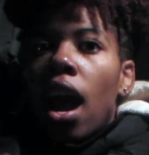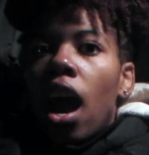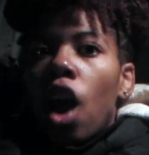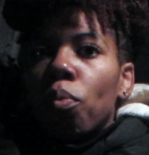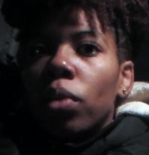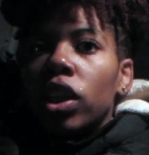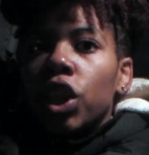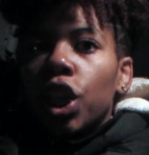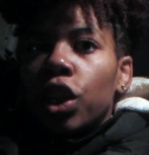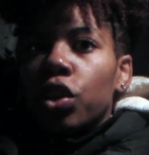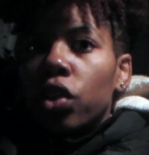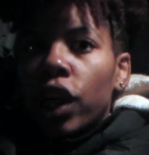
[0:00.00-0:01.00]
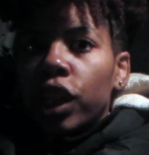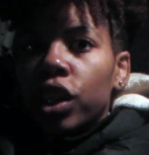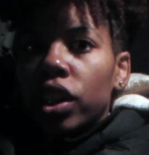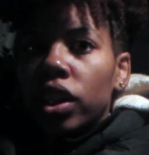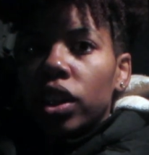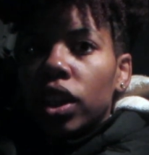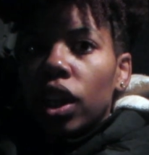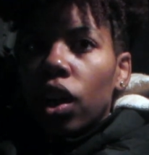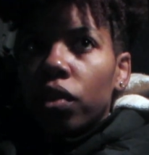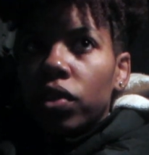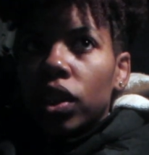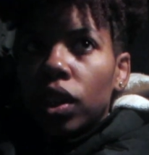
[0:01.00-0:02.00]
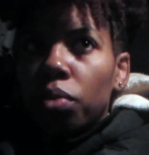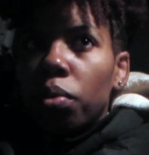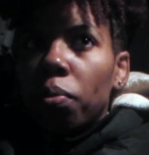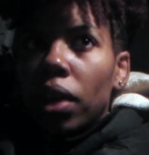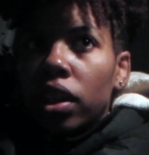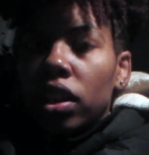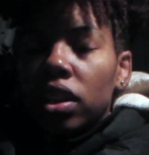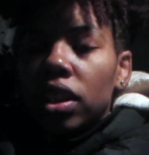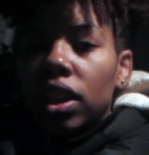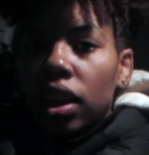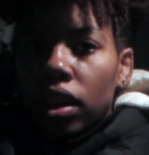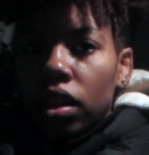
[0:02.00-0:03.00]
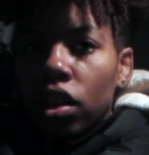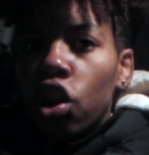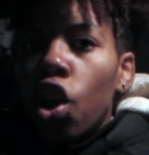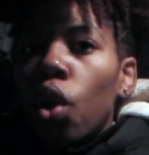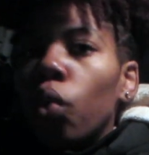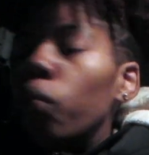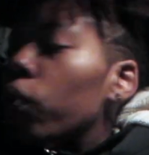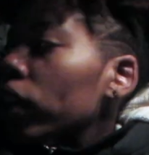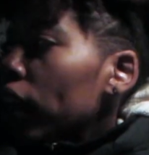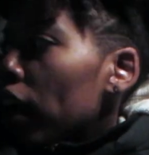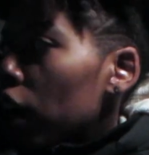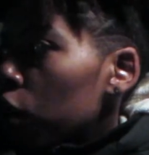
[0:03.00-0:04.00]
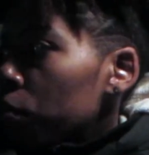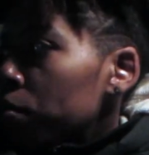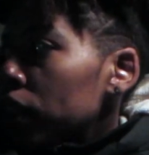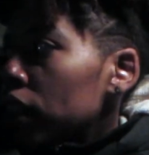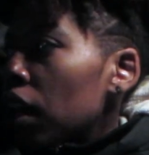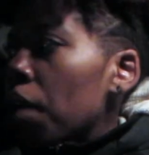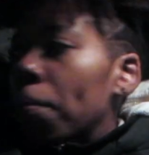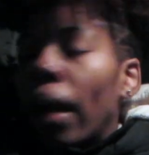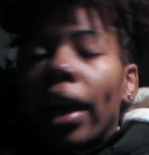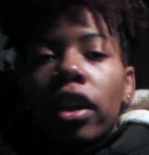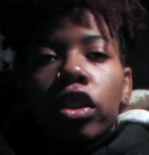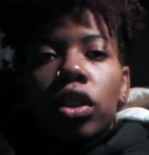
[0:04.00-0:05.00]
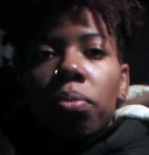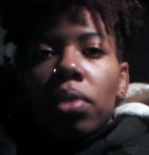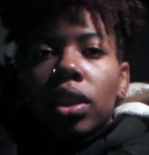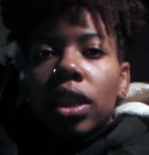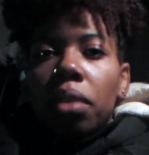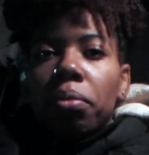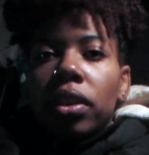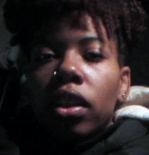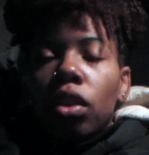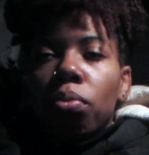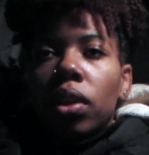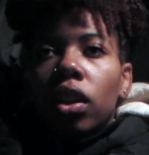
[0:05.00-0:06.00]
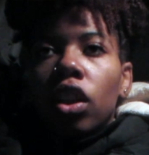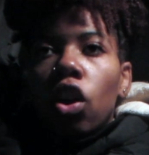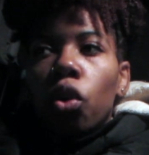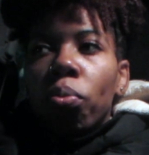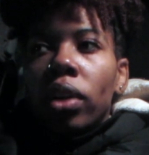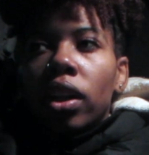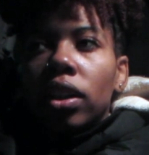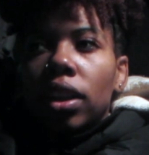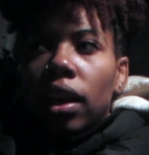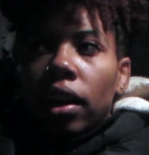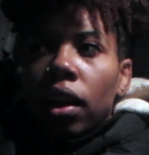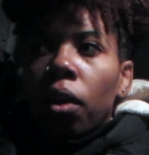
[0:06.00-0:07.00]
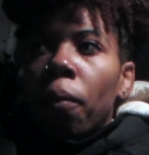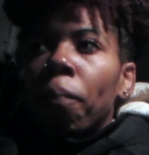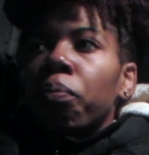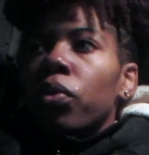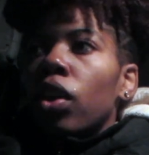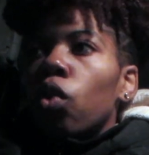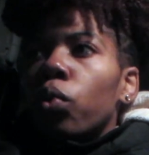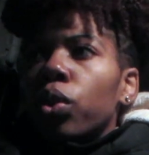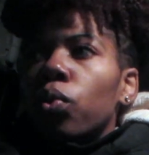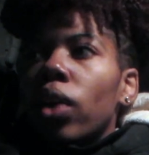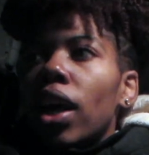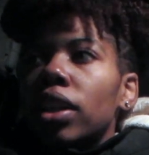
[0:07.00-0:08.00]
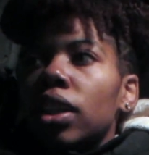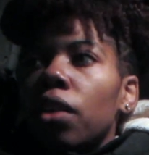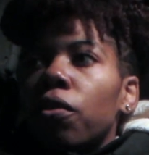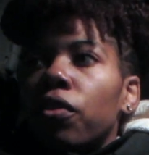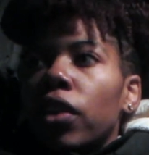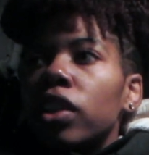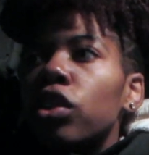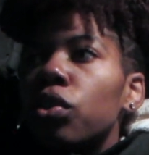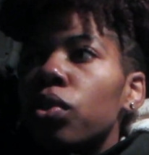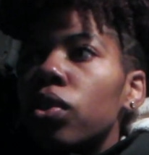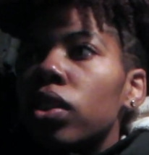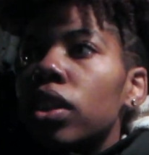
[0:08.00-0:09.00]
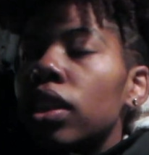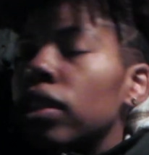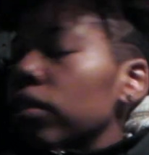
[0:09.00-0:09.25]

how much extractions of sebum out of your skin really helps. My energy may seem a little bit low because, like, when you guys get facials